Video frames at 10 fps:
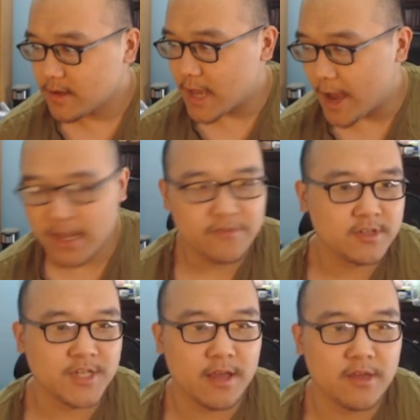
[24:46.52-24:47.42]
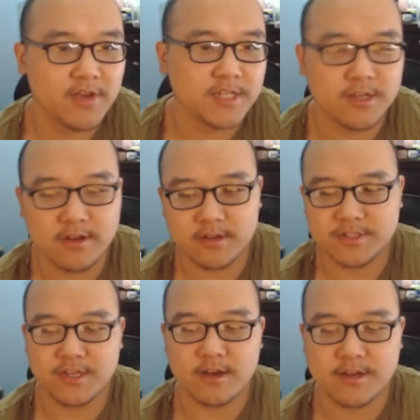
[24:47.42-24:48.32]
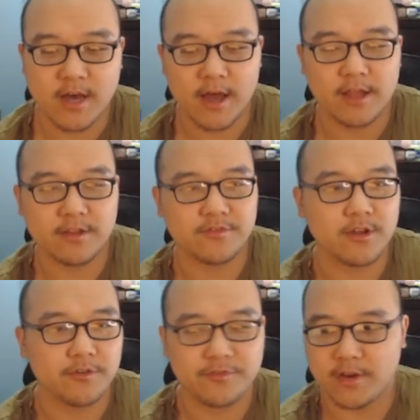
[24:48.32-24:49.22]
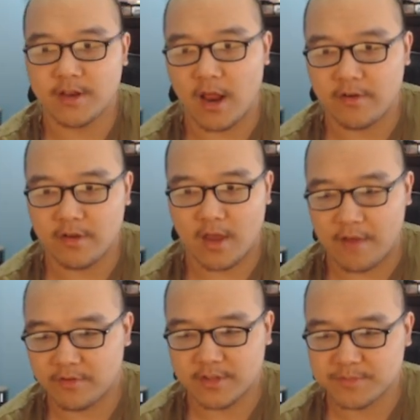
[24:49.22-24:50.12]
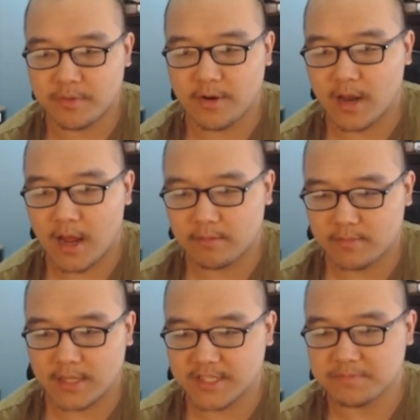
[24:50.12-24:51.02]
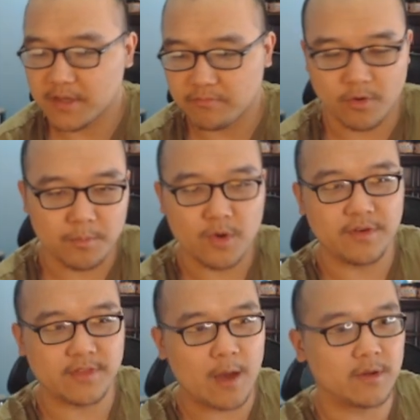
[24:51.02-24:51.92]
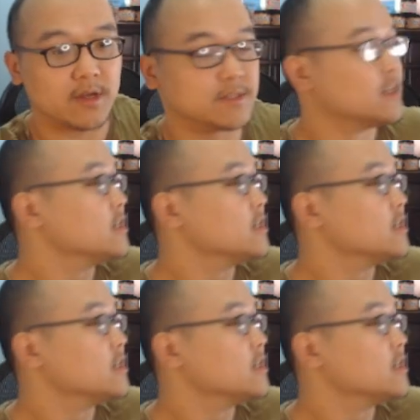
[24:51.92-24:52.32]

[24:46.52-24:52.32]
Okay, if you guys see a cut in the video feed after this point, that's just me removing that one because